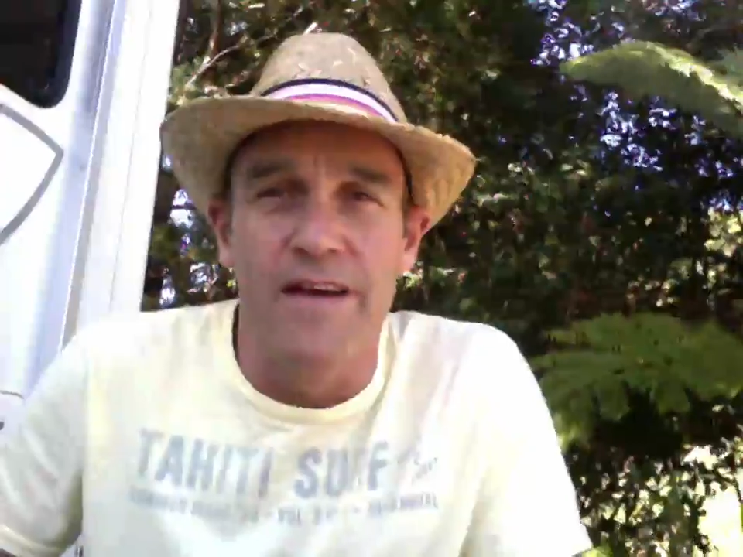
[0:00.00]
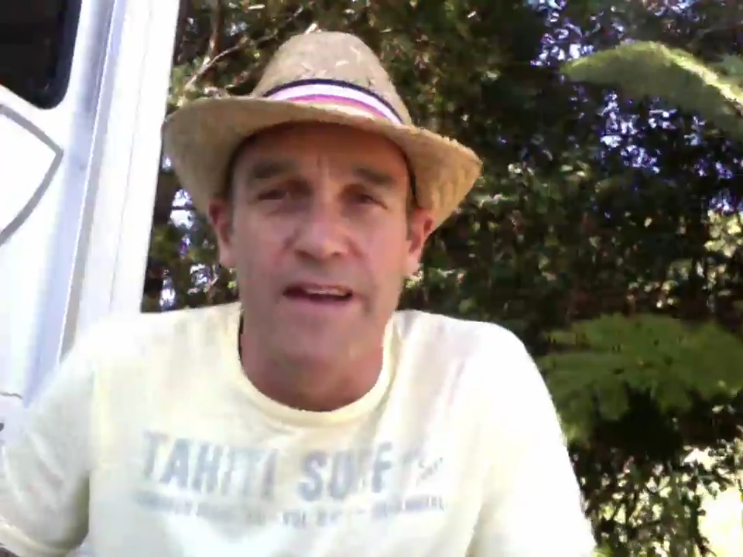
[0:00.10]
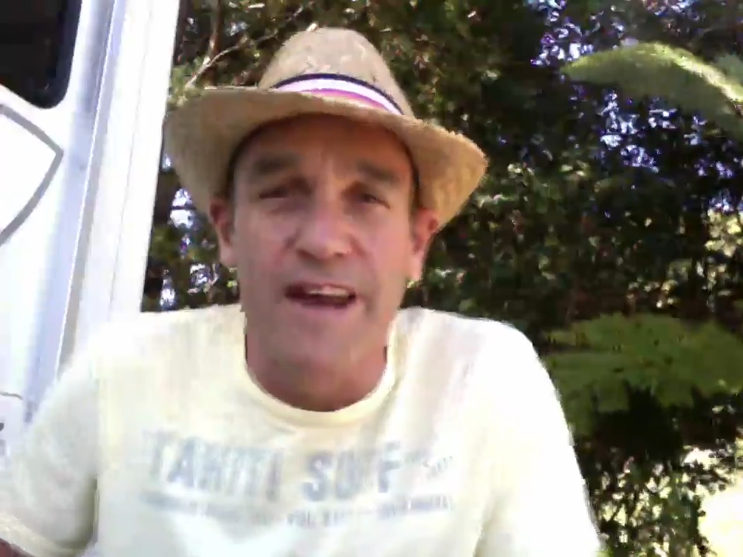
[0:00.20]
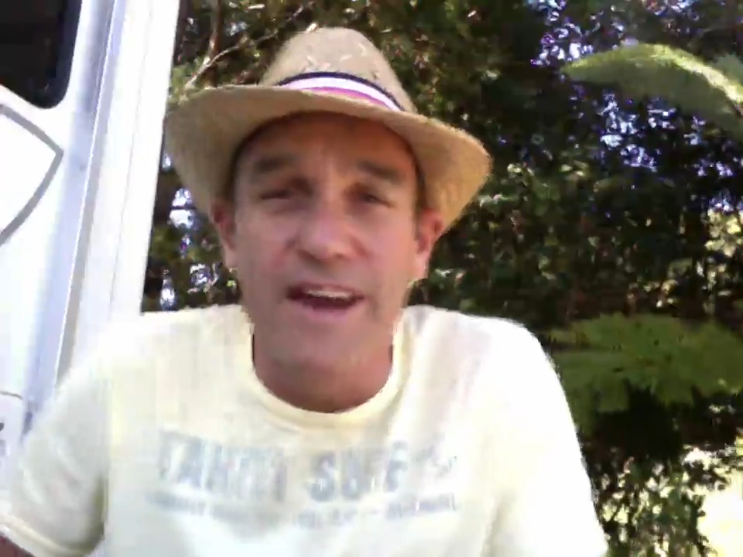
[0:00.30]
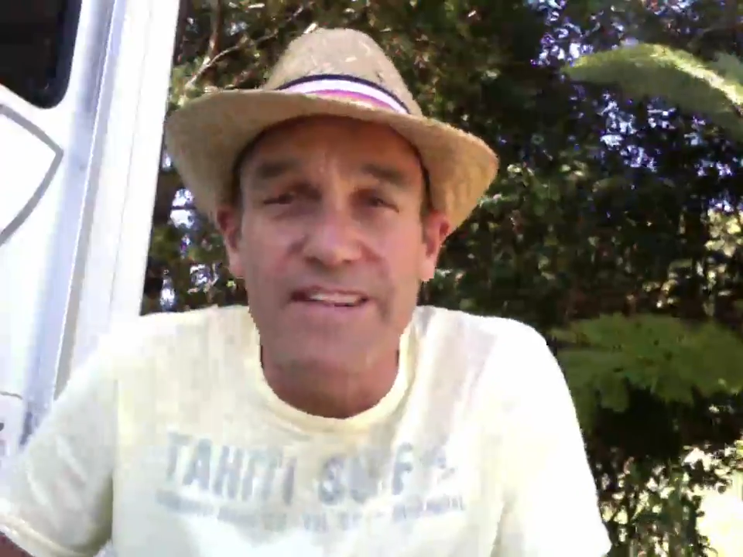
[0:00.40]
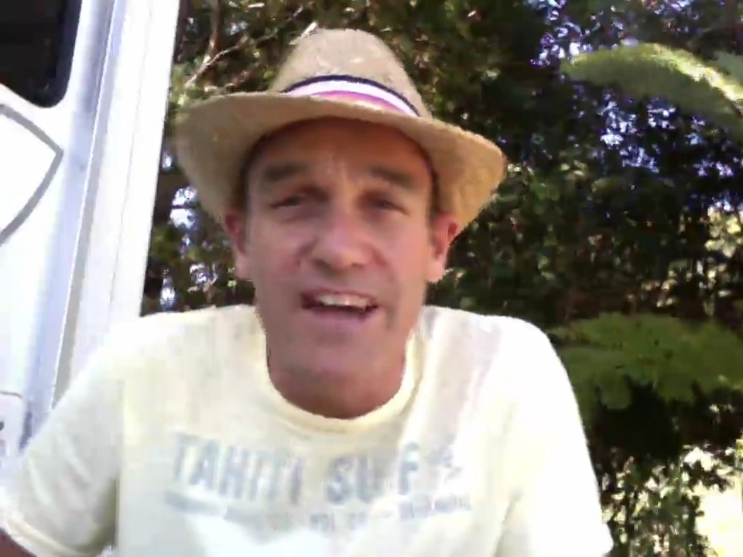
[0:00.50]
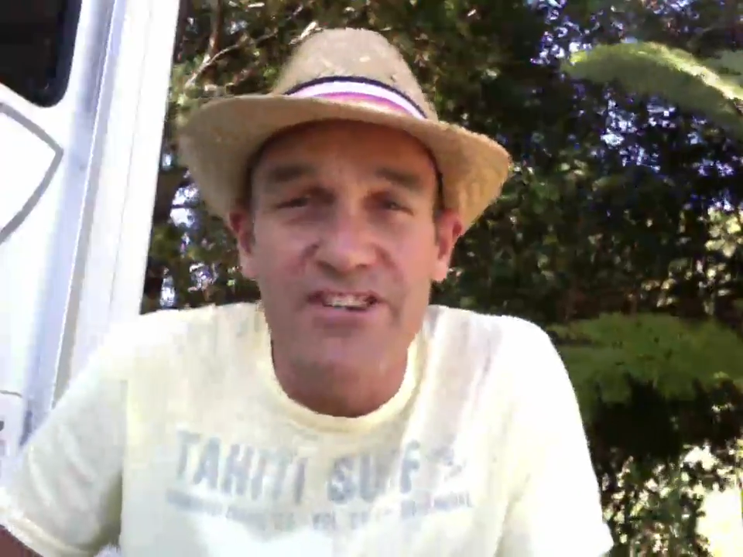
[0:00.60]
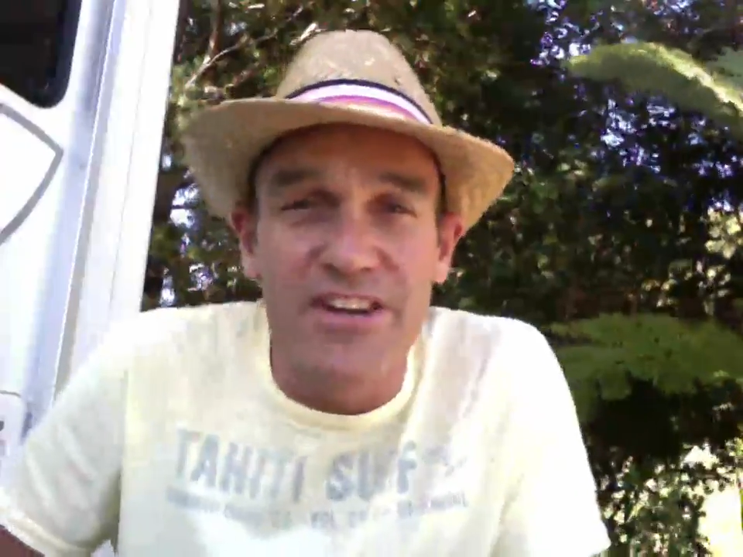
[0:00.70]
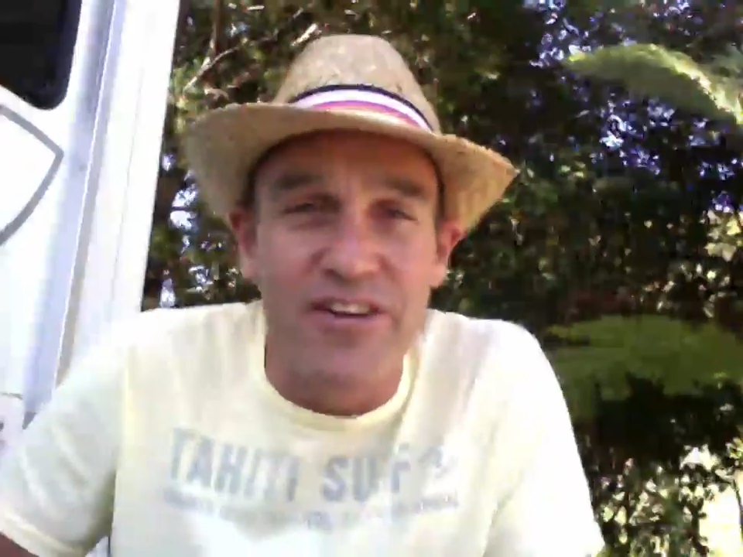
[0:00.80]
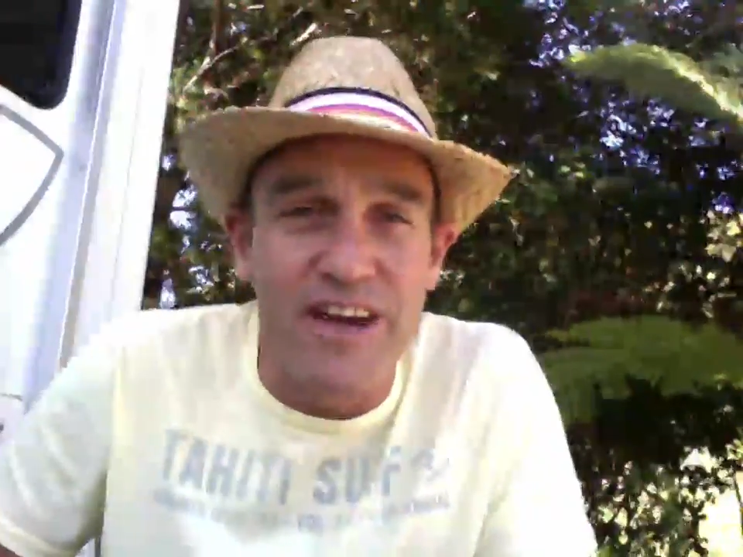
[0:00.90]
G'day, it's
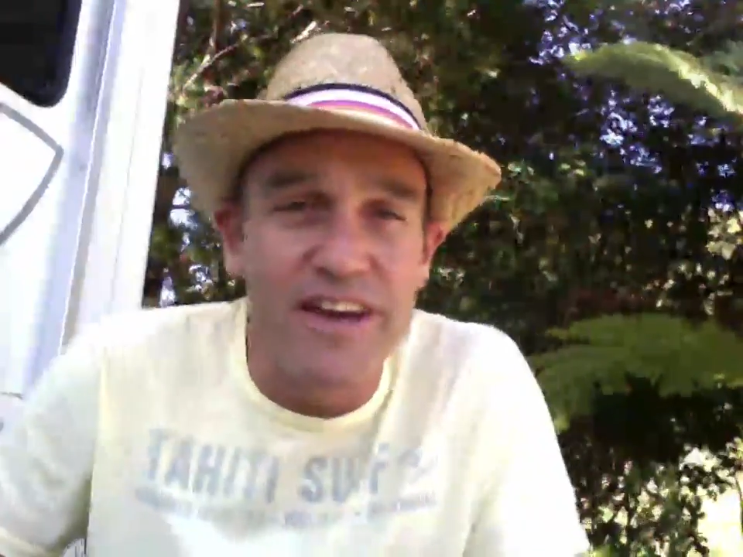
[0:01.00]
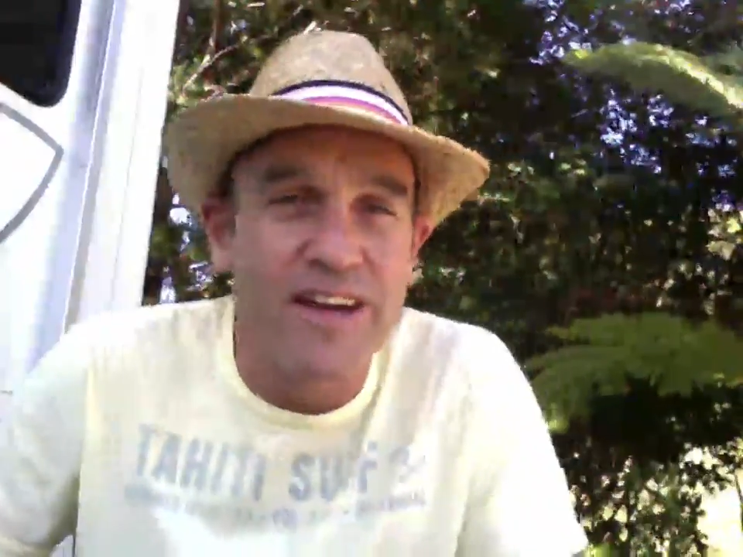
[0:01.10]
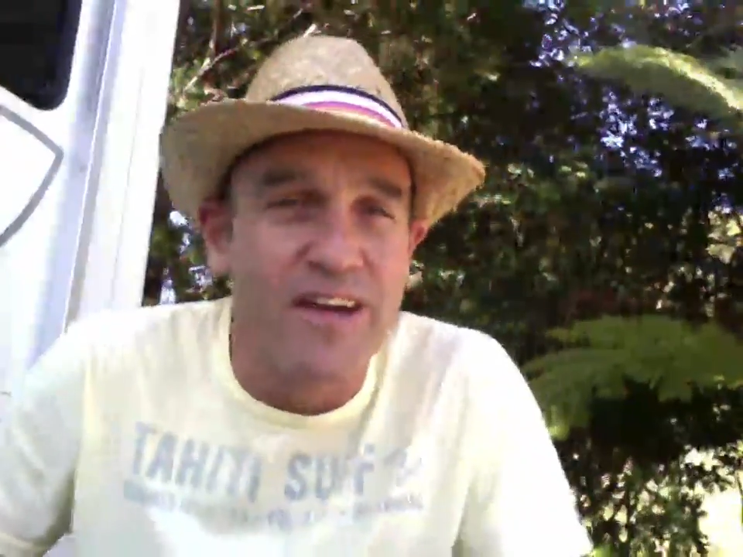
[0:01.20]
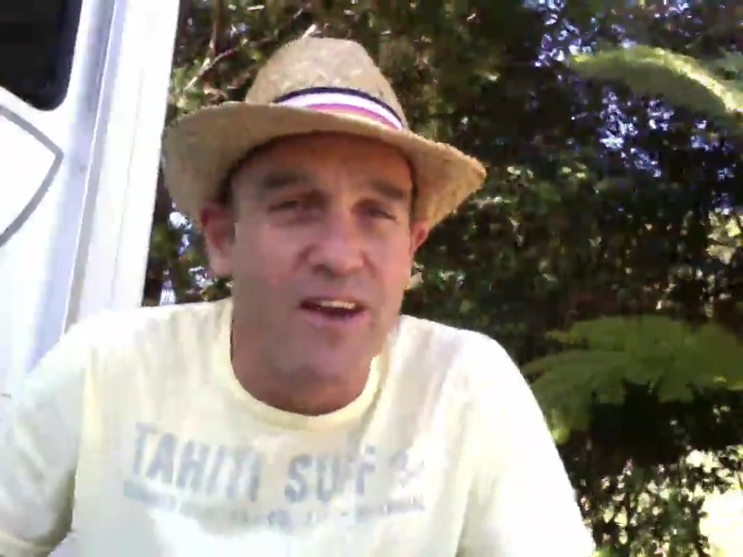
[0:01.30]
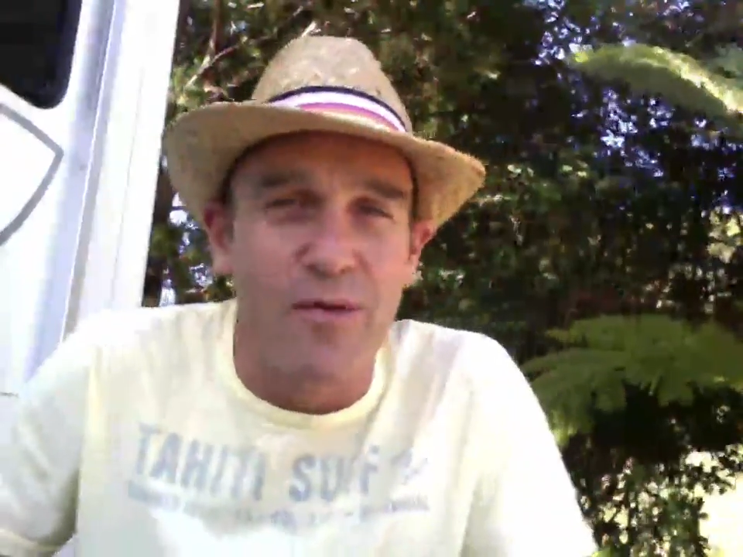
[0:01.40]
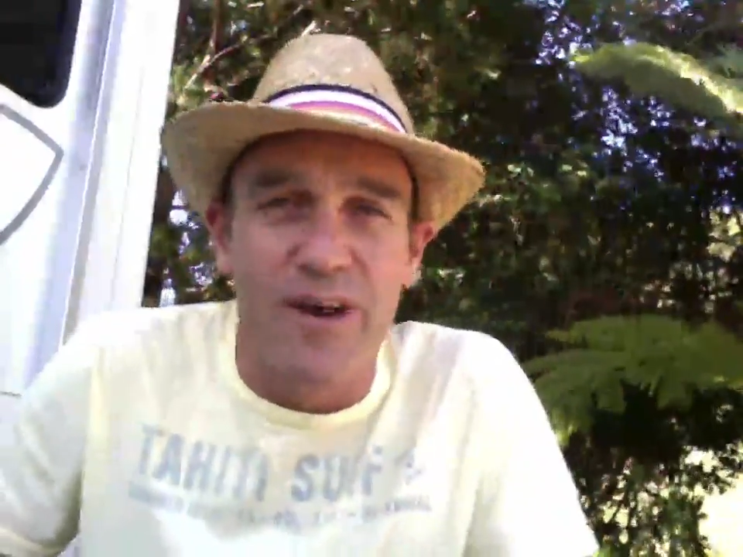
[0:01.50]
Ash here again.